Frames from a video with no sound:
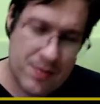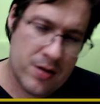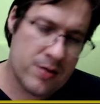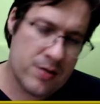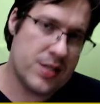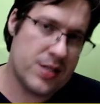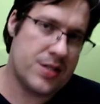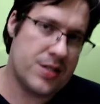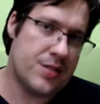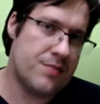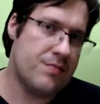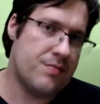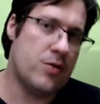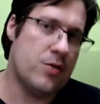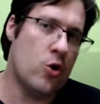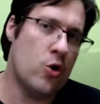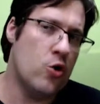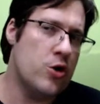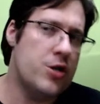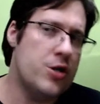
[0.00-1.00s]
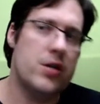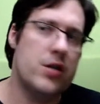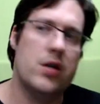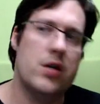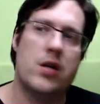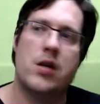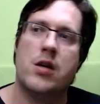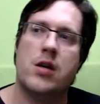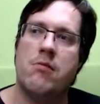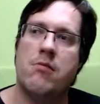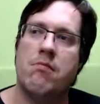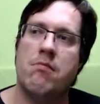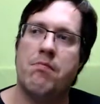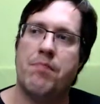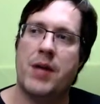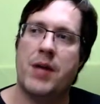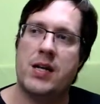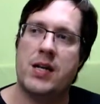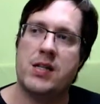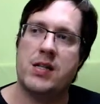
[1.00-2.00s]
is good,
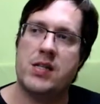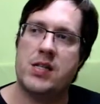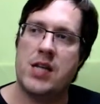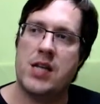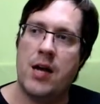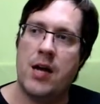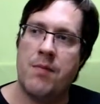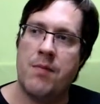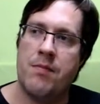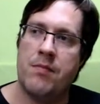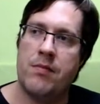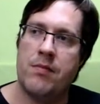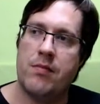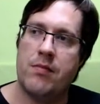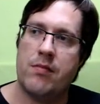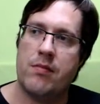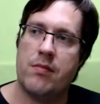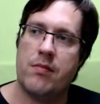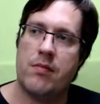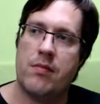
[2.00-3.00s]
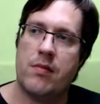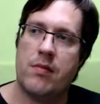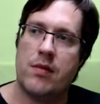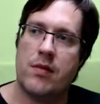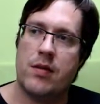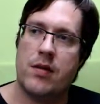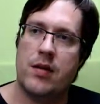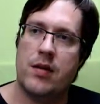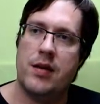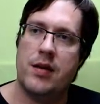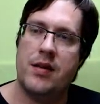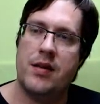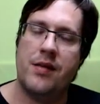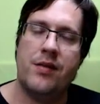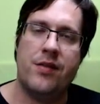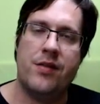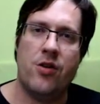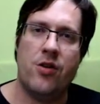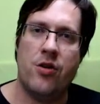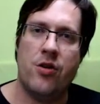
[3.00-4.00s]
but it doesn't
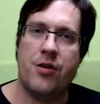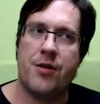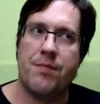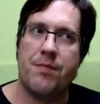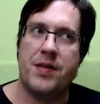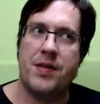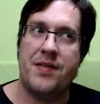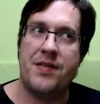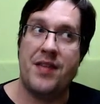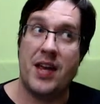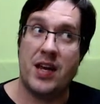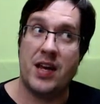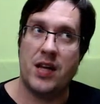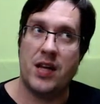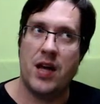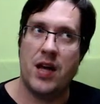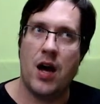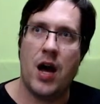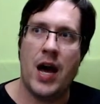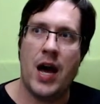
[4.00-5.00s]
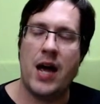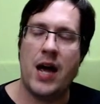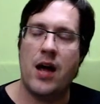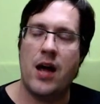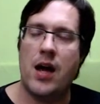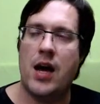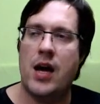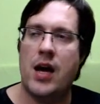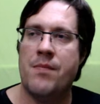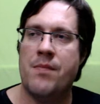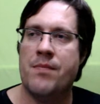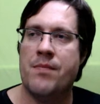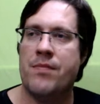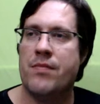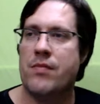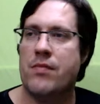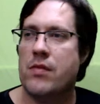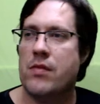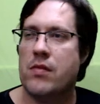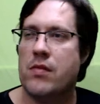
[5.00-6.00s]
soak particularly high.
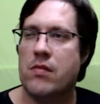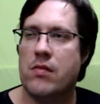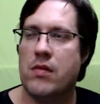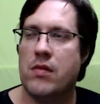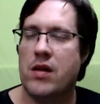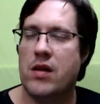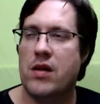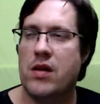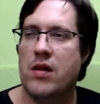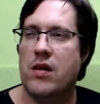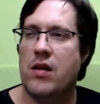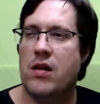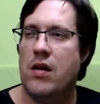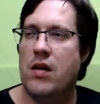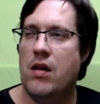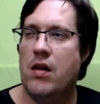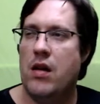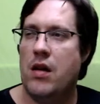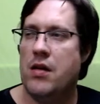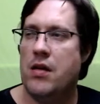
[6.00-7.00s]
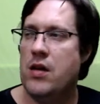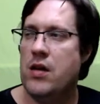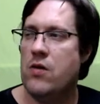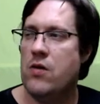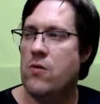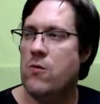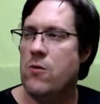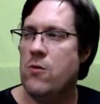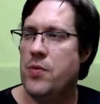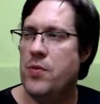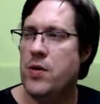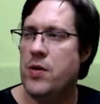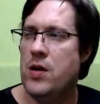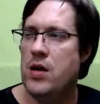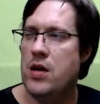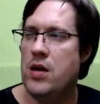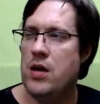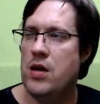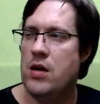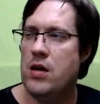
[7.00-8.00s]
I think
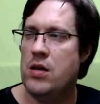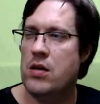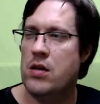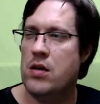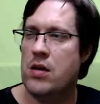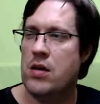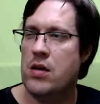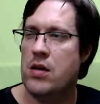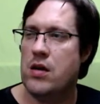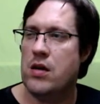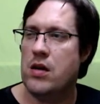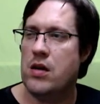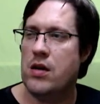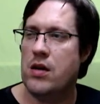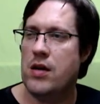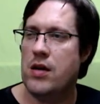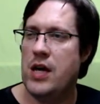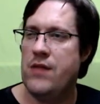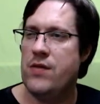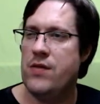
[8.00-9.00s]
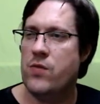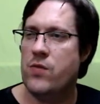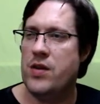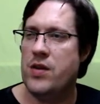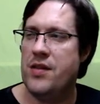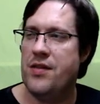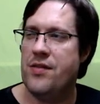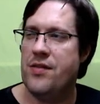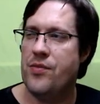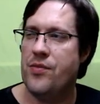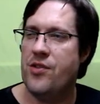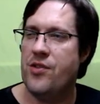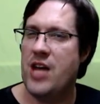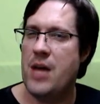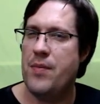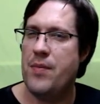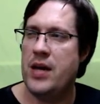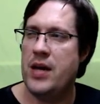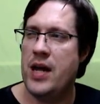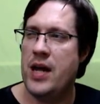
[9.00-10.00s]
Rooper, even with some
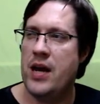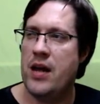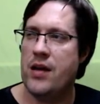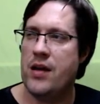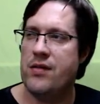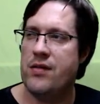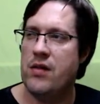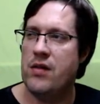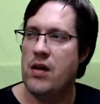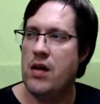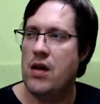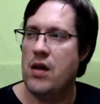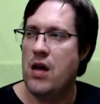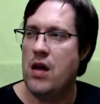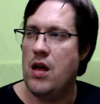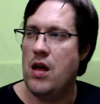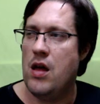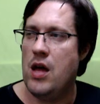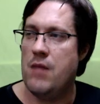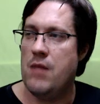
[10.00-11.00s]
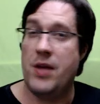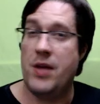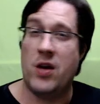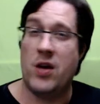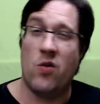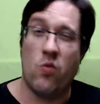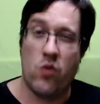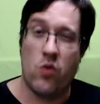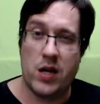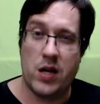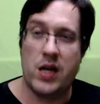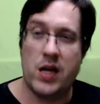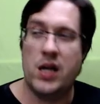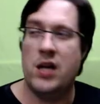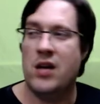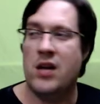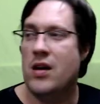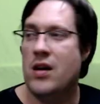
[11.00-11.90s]
cybernetics and being a Wookiee,